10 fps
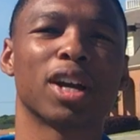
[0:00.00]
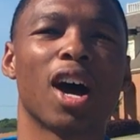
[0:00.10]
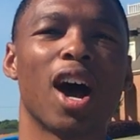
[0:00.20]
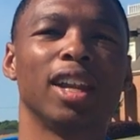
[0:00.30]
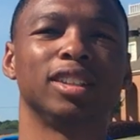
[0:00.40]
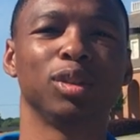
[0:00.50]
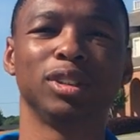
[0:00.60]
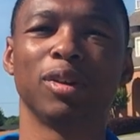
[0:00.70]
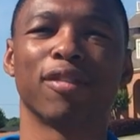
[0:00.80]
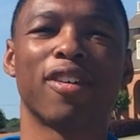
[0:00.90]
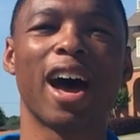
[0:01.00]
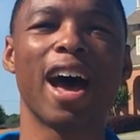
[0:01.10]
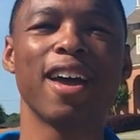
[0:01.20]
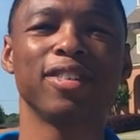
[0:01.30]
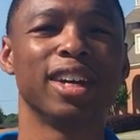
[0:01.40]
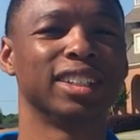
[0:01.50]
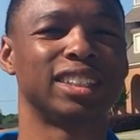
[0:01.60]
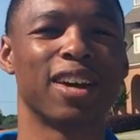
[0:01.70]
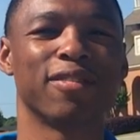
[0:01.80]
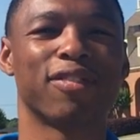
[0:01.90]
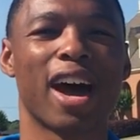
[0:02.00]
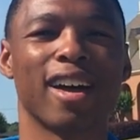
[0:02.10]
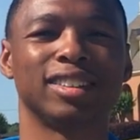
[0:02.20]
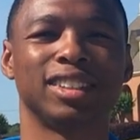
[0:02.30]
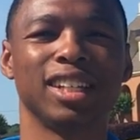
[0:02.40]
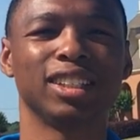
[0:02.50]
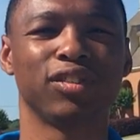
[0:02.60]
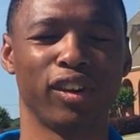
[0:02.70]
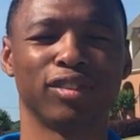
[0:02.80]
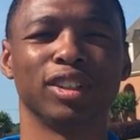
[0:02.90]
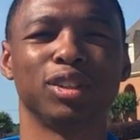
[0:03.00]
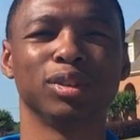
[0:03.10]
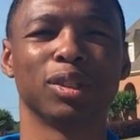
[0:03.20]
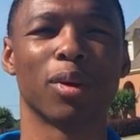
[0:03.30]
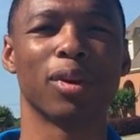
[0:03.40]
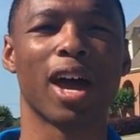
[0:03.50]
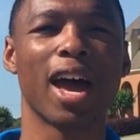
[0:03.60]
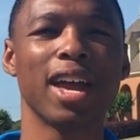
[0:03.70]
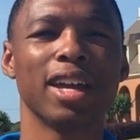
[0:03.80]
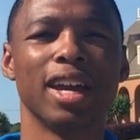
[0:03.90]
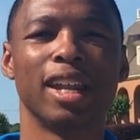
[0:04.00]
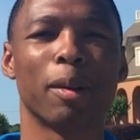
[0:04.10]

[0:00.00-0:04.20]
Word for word: a call at 205 756 5209